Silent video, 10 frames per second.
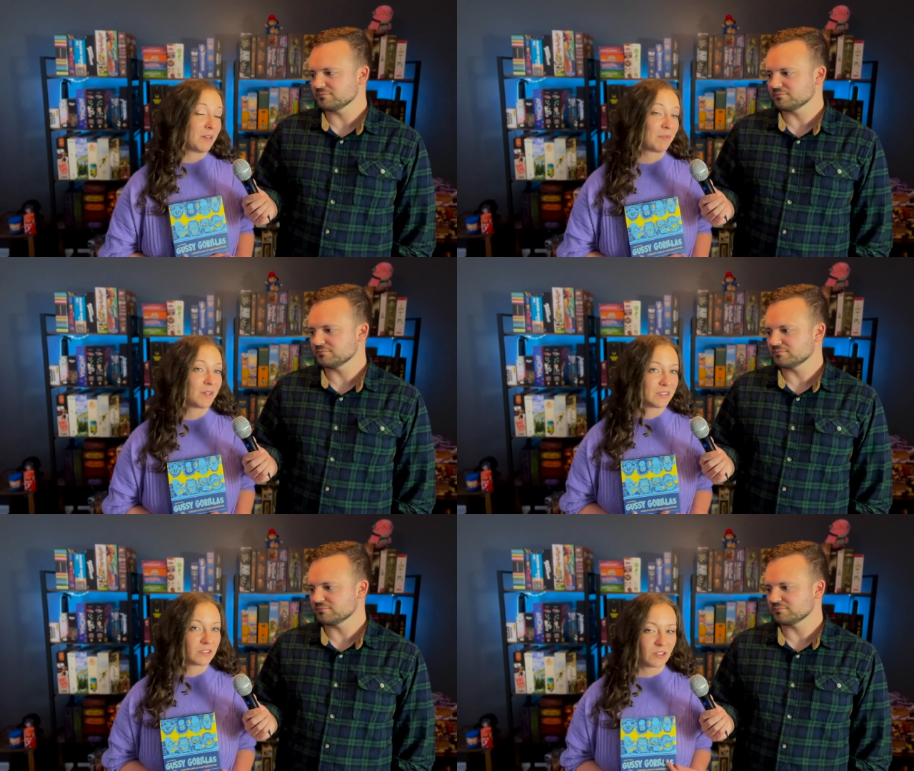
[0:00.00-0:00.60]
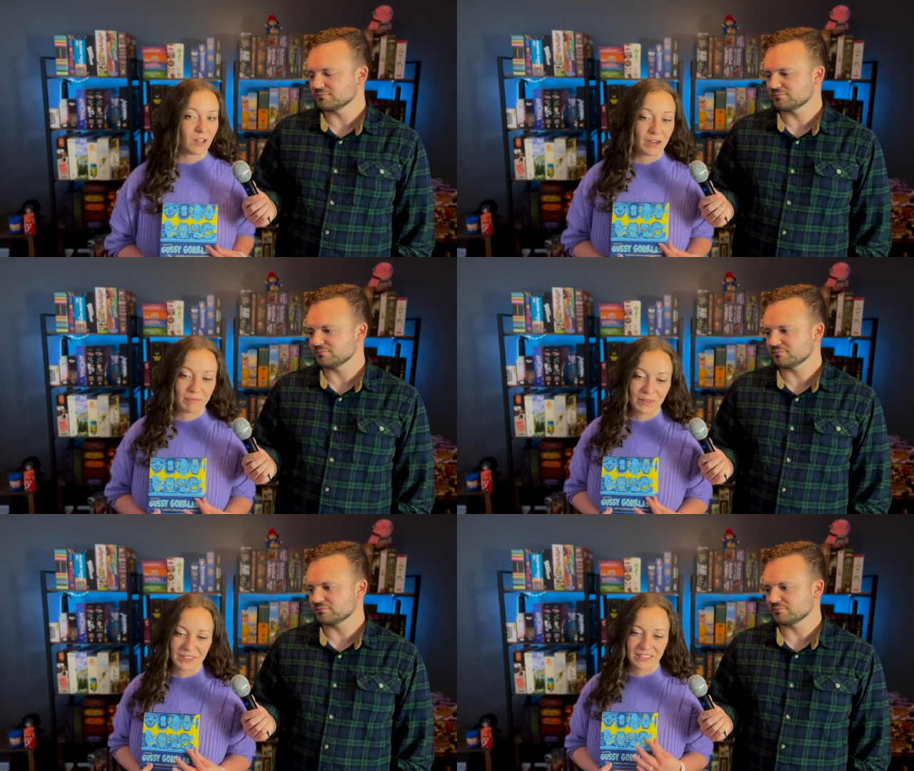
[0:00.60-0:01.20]
Speaker 1: points. It's a lot of
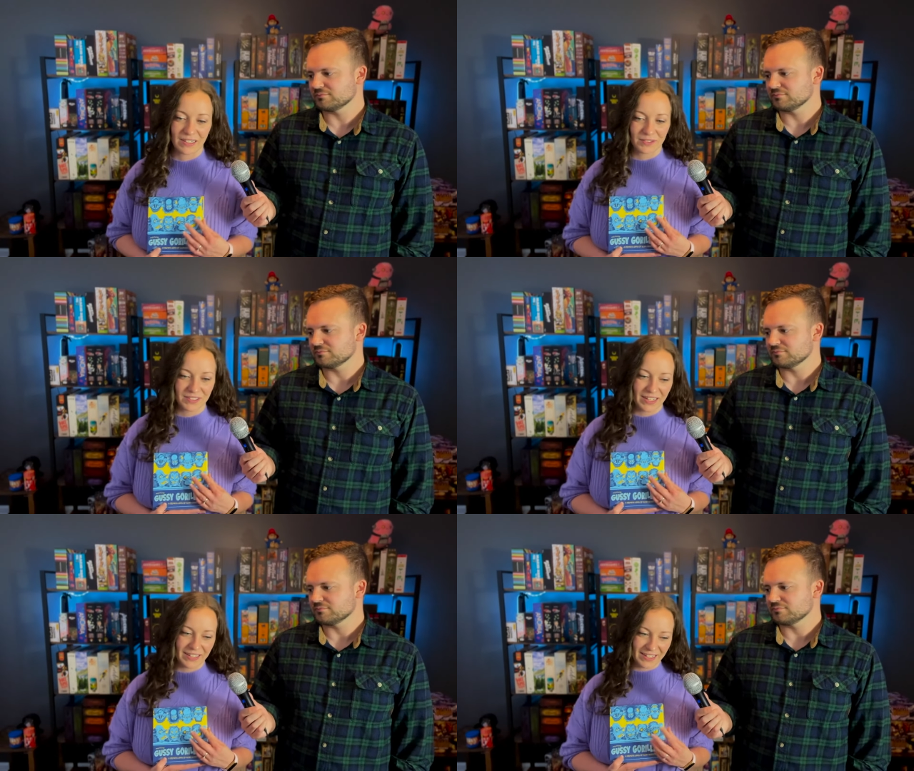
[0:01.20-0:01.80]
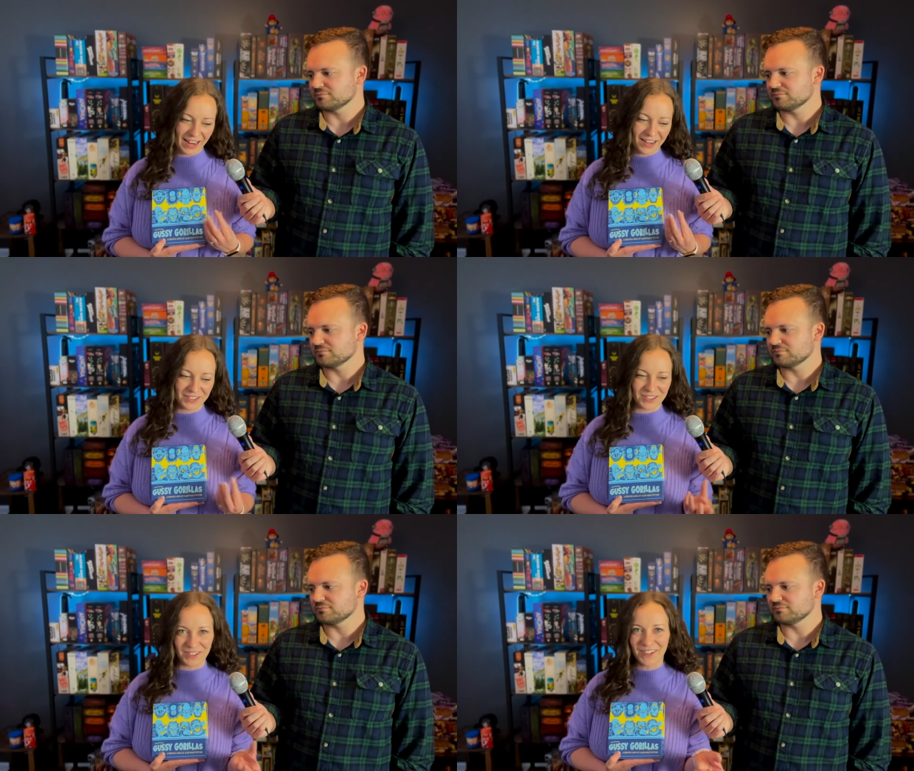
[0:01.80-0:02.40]
points. And I was like, "Yeah,
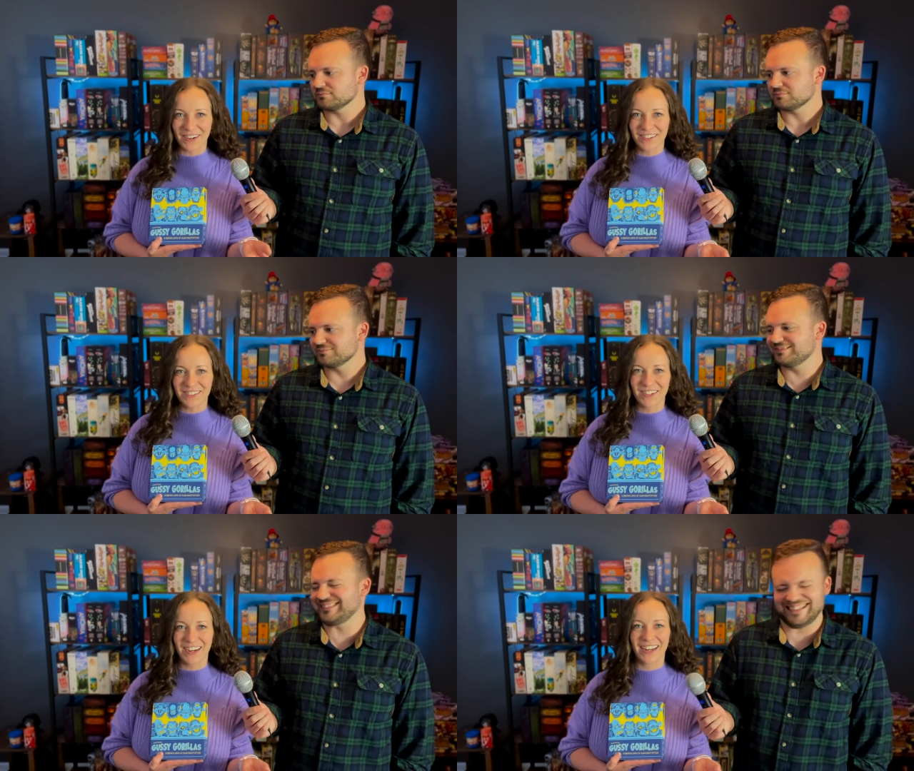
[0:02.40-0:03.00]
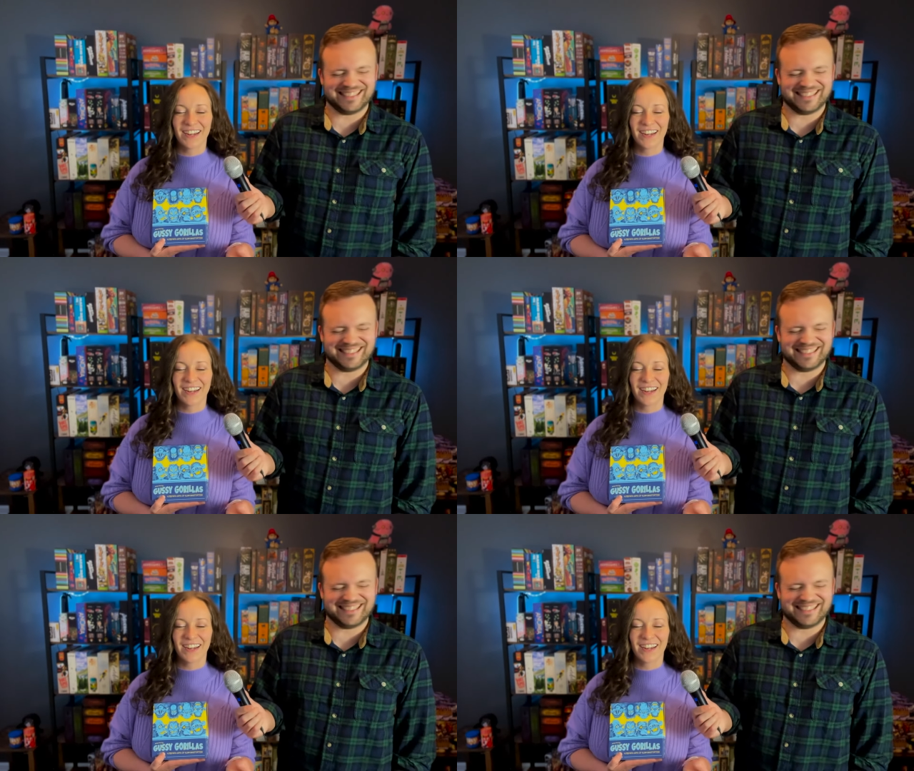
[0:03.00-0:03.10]
sure, I'll trade."